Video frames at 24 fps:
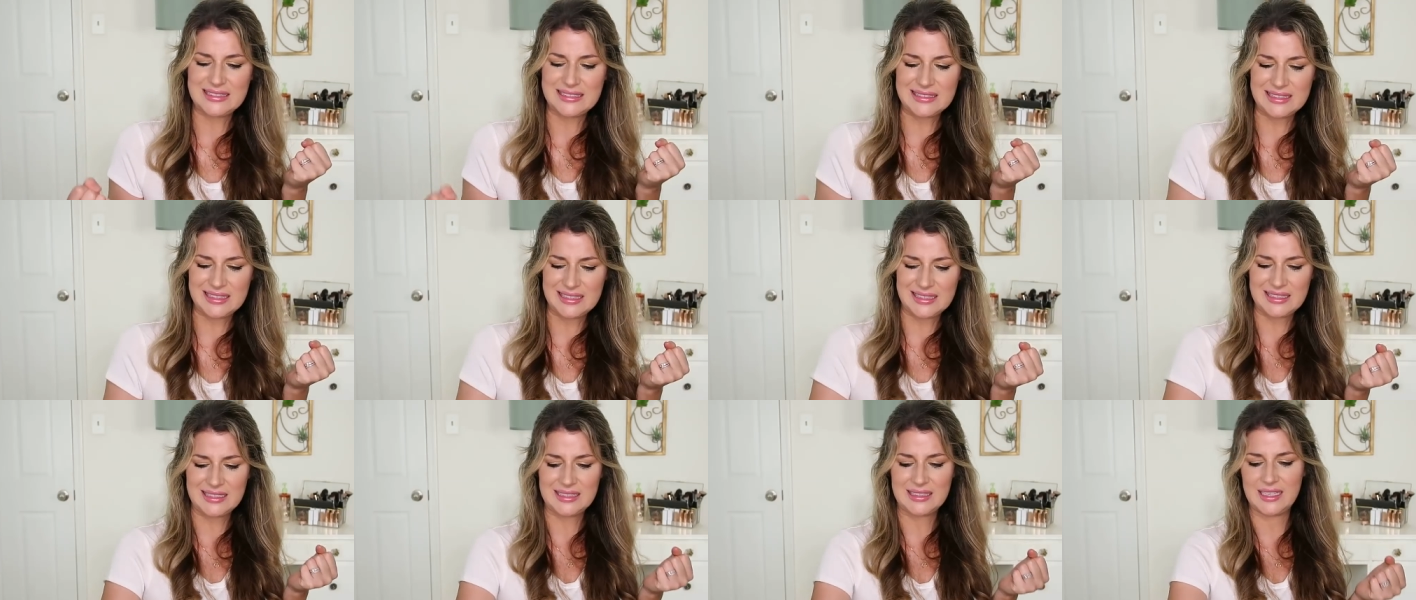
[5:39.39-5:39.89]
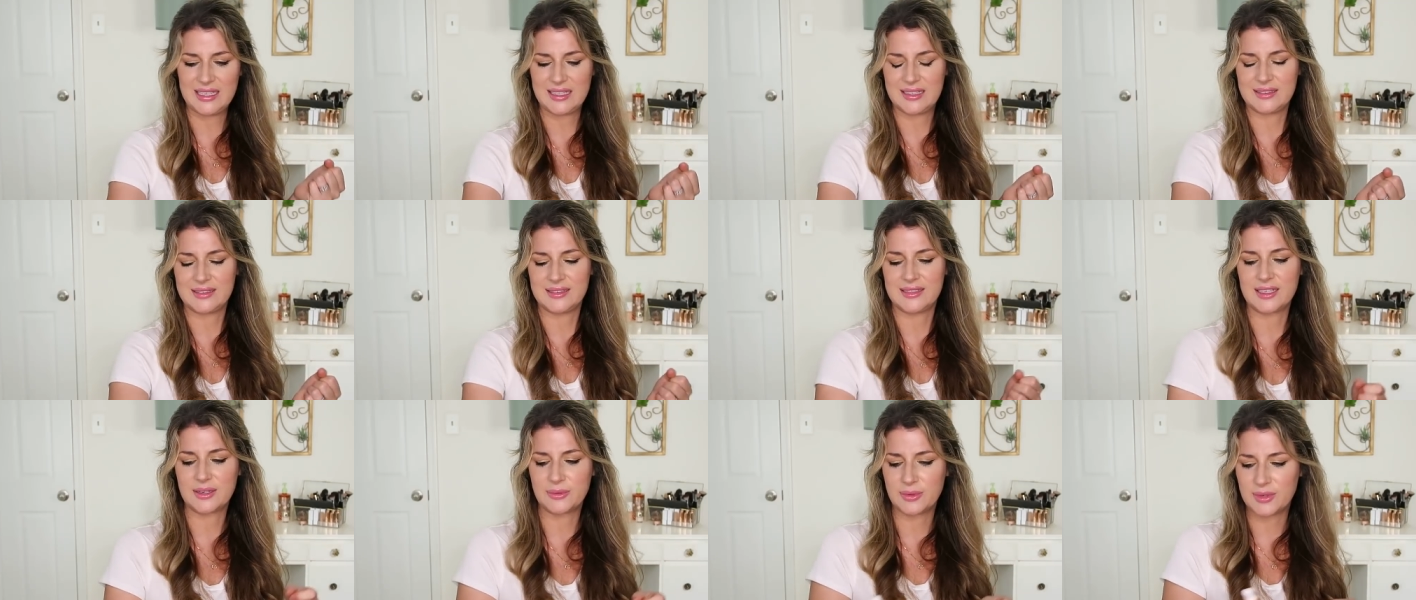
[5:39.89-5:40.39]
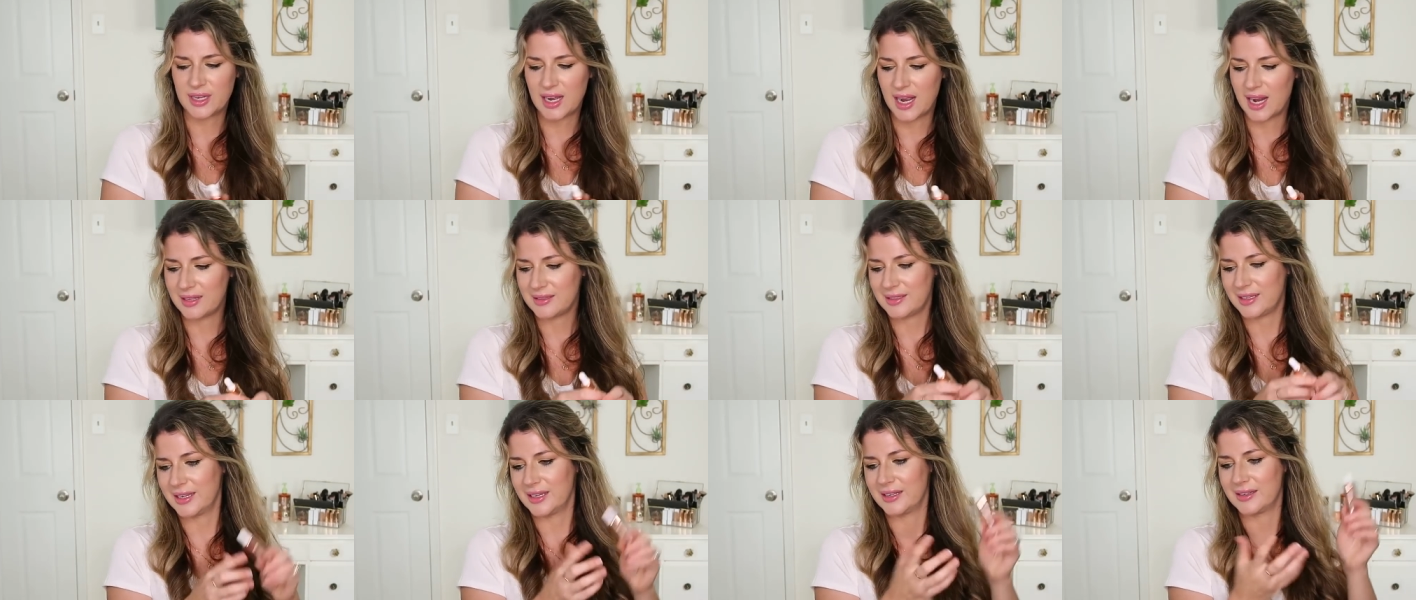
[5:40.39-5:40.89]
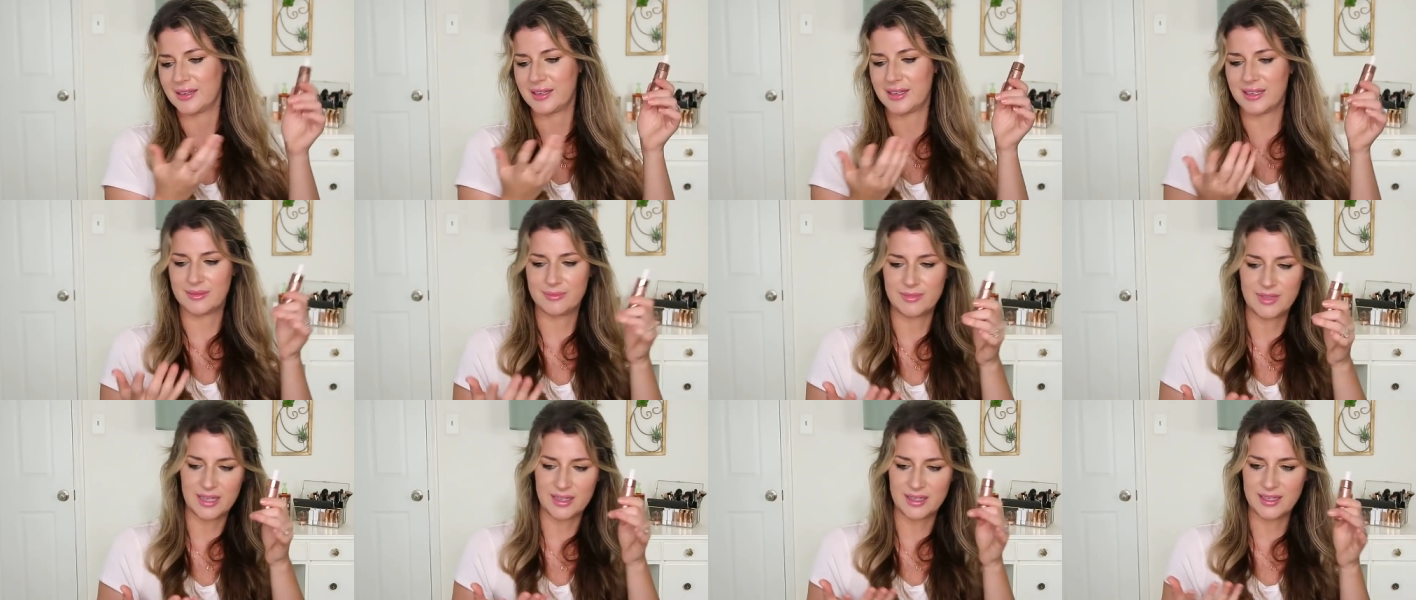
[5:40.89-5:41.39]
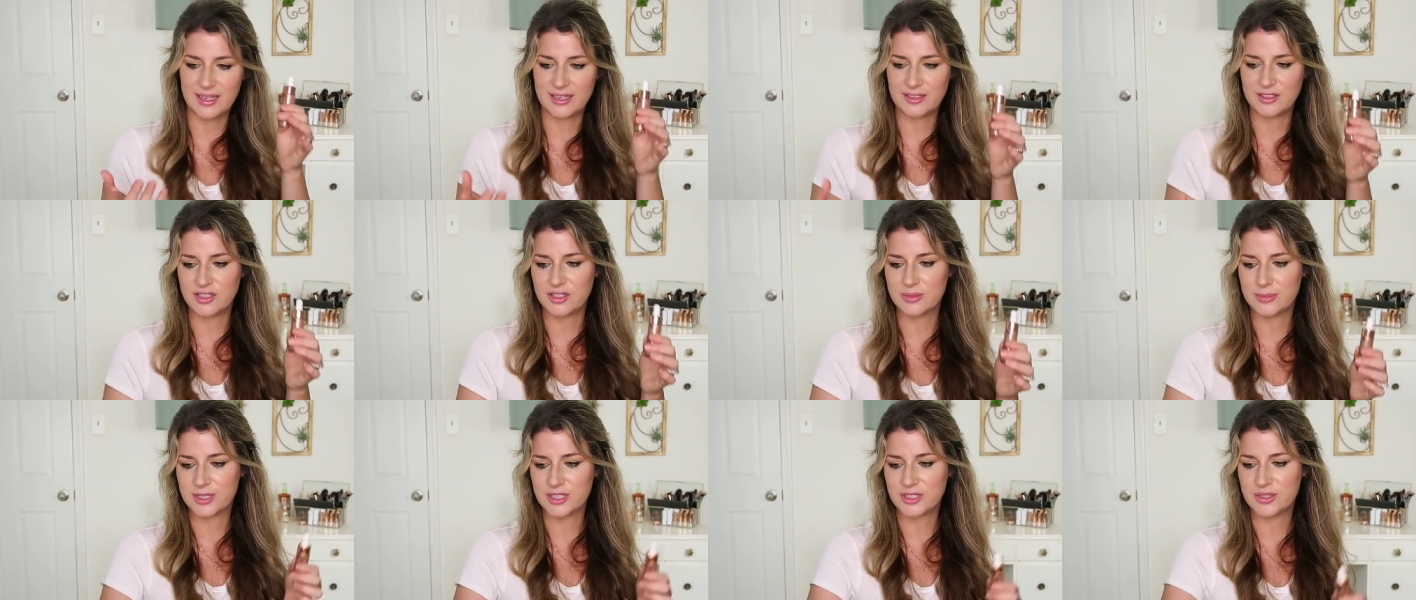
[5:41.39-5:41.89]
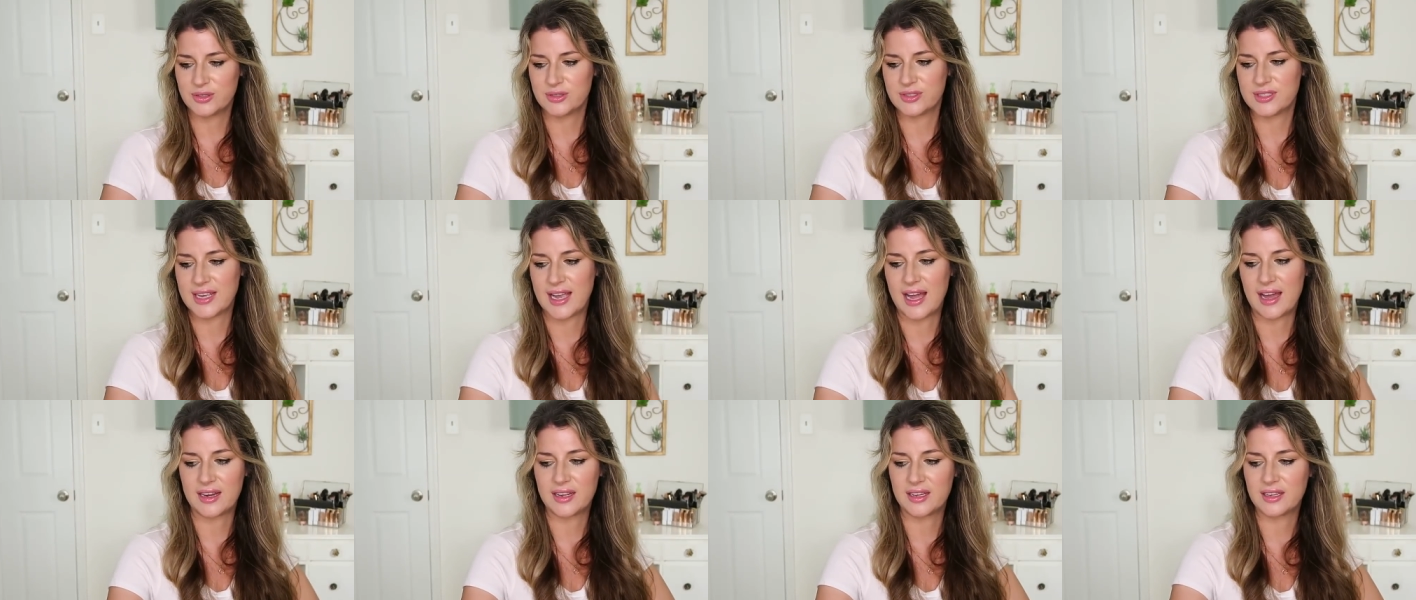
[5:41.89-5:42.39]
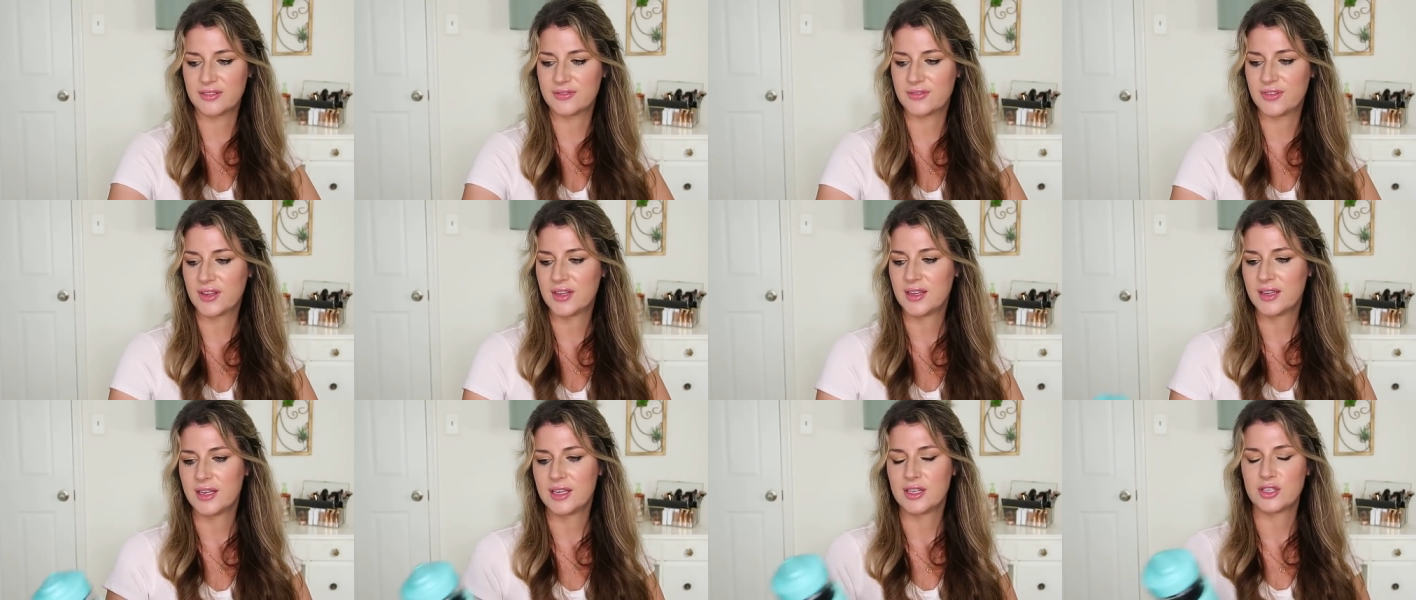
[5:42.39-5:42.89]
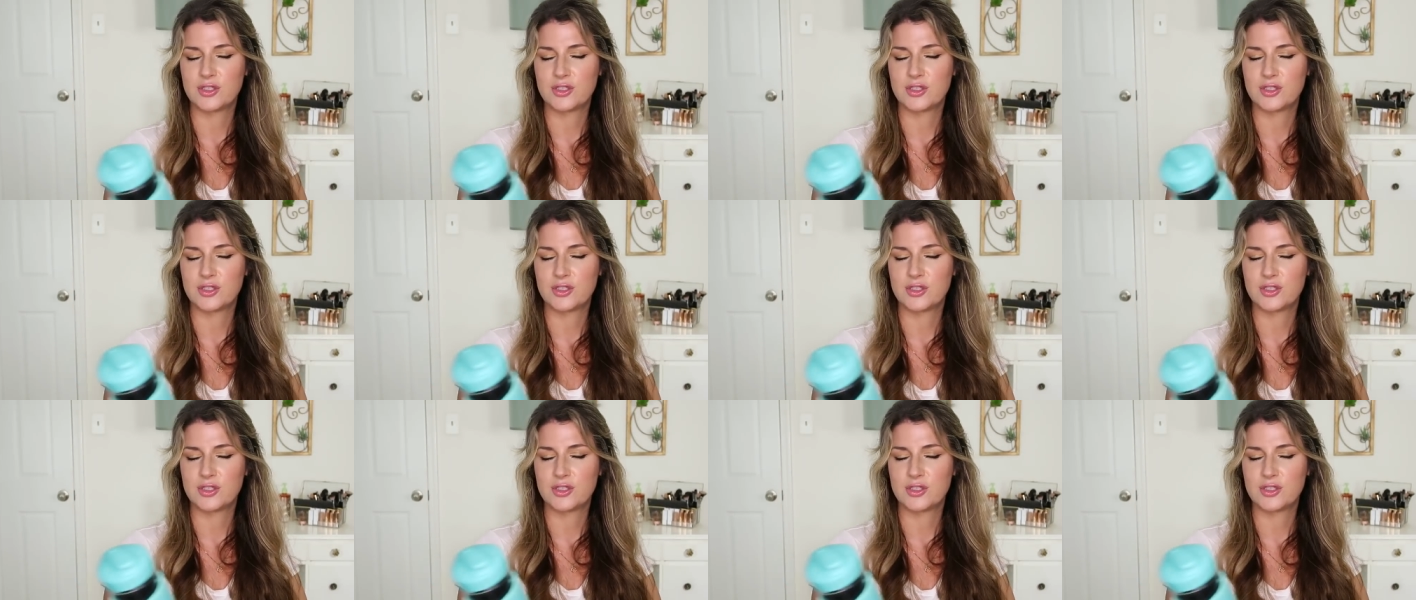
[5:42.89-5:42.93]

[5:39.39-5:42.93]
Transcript: uh, like a liquid highlighter, I'm not gonna get too much use out of.